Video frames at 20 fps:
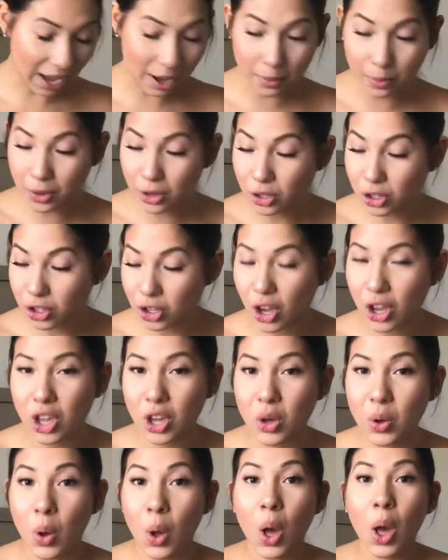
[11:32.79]
I will show
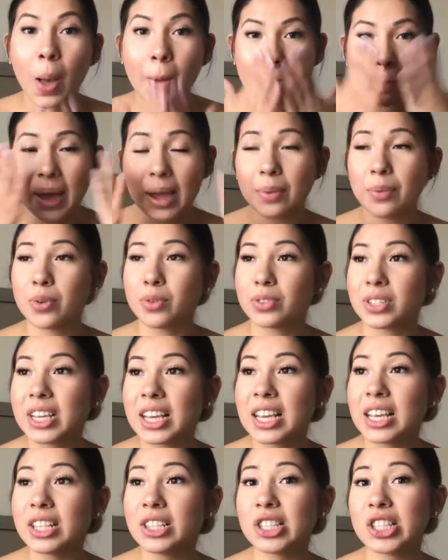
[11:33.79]
you my
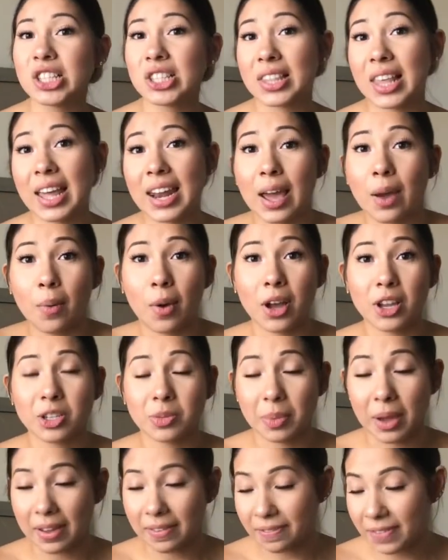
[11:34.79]
routines that I wash
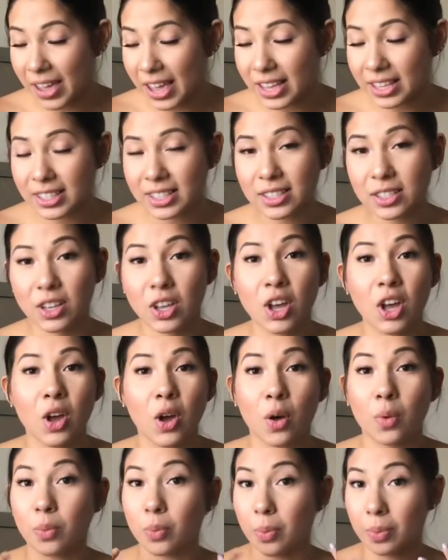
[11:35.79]
my face.
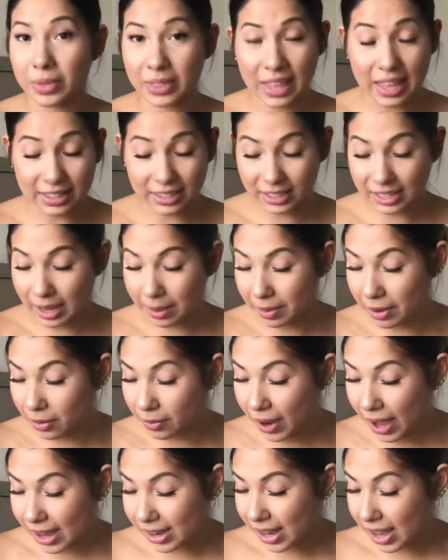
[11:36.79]
That's coming
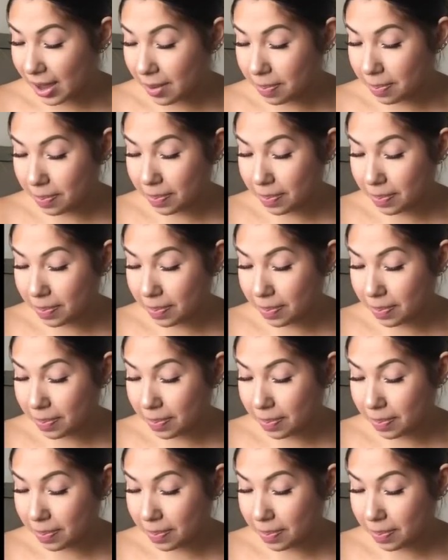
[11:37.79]
right up.